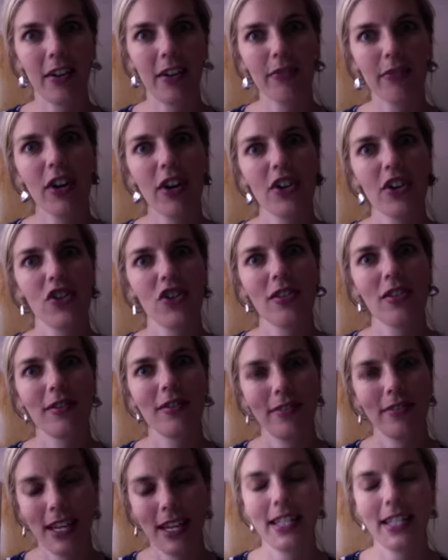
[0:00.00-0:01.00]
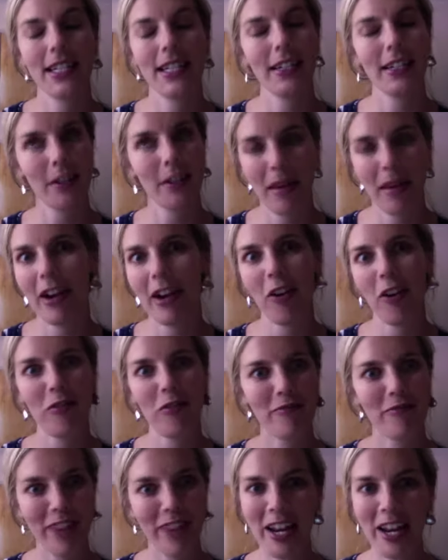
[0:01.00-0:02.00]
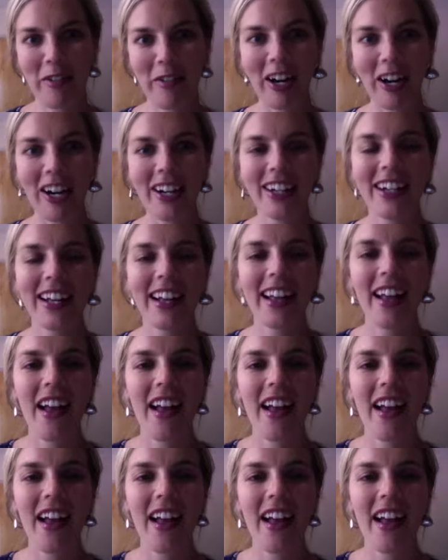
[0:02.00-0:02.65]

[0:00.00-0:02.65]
a fresh tasting tomato anywhere.